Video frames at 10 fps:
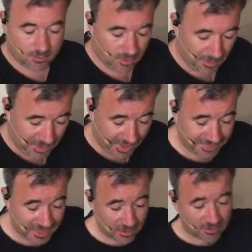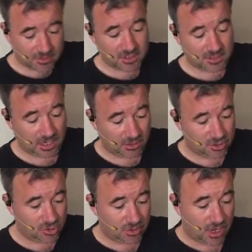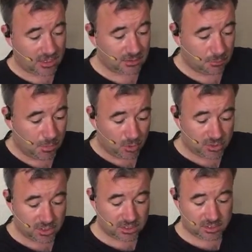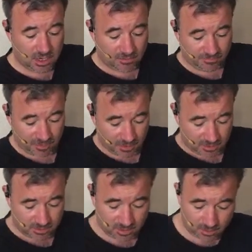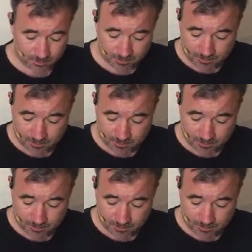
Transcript: I think, to tell you the truth, guys, most of this stuff is Star